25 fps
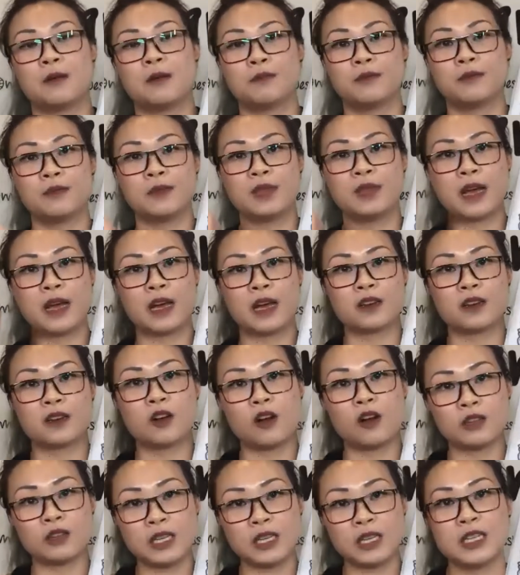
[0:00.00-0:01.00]
their
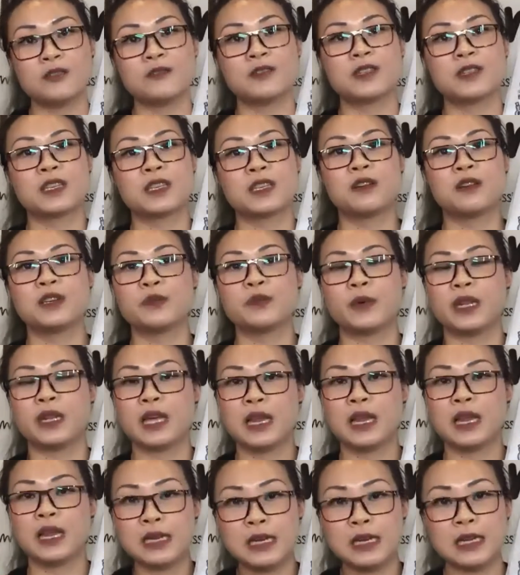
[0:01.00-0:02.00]
cognitive skills, where
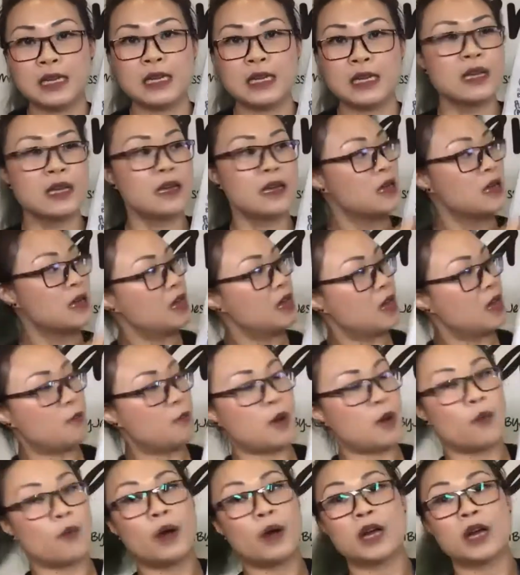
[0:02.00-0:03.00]
they're learning
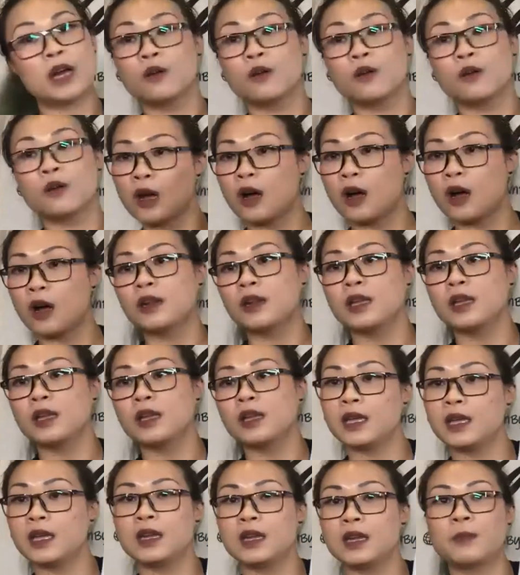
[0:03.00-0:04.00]
about what goes on
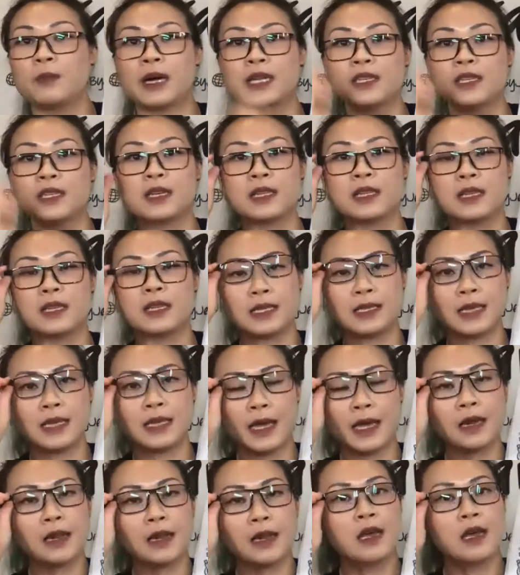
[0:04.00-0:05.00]
in a particular design.
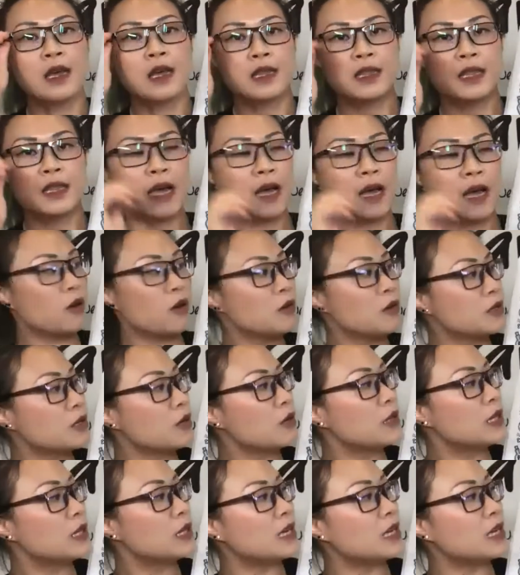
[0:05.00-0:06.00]
They are also
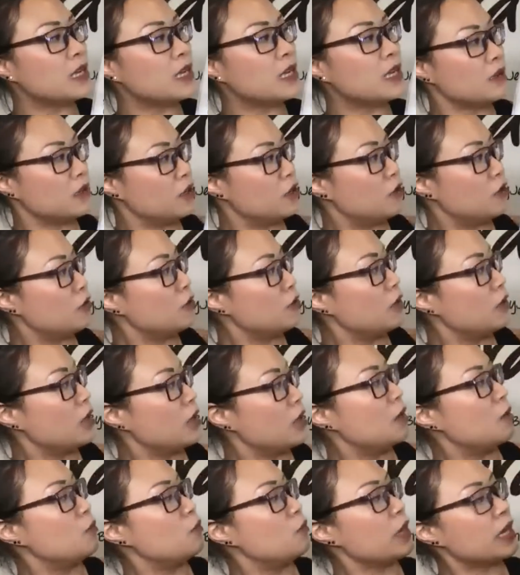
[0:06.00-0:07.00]
learning, you know,
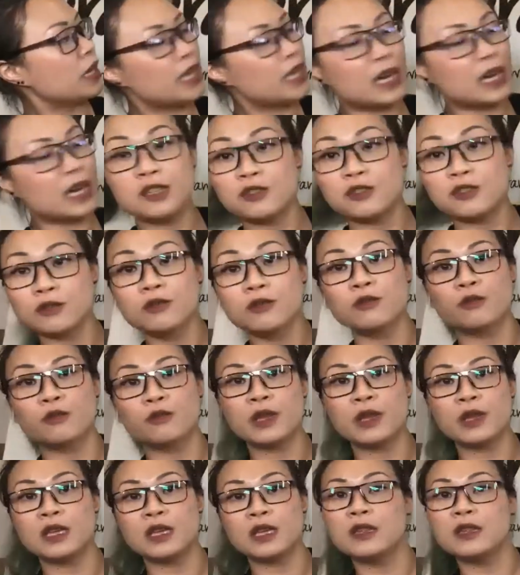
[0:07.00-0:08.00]
what can I do
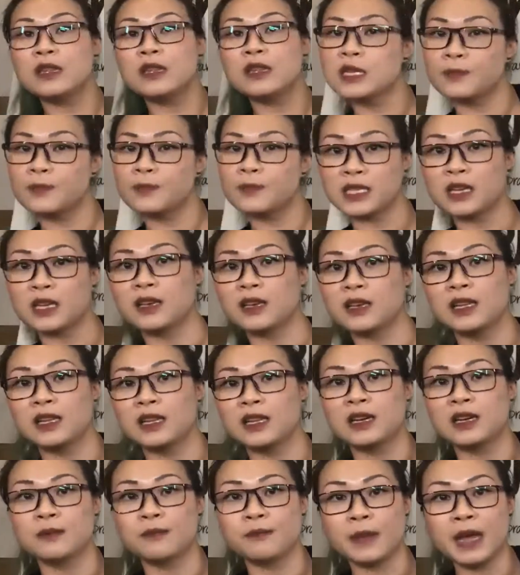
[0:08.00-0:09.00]
within this
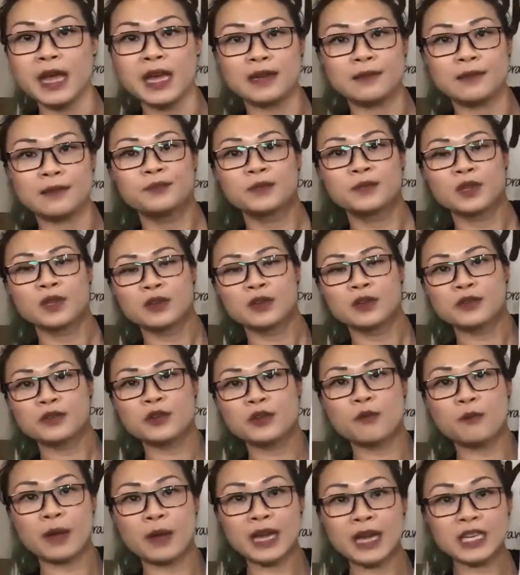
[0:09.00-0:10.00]
particular mat?
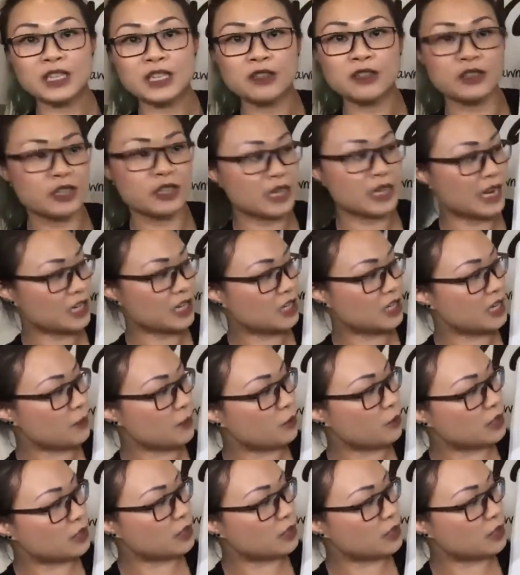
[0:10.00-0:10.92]
So my children actually will tell